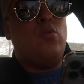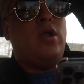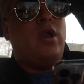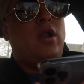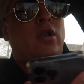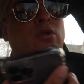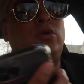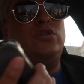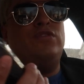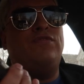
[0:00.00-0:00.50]

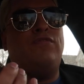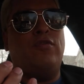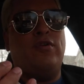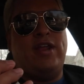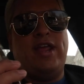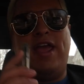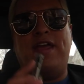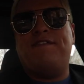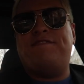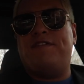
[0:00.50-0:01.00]
wanna lose
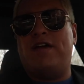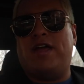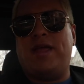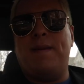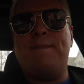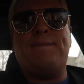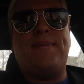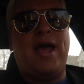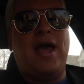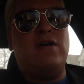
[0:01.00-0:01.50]
48
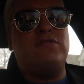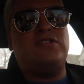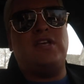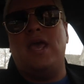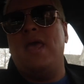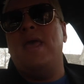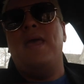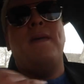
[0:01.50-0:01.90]
fucking pounds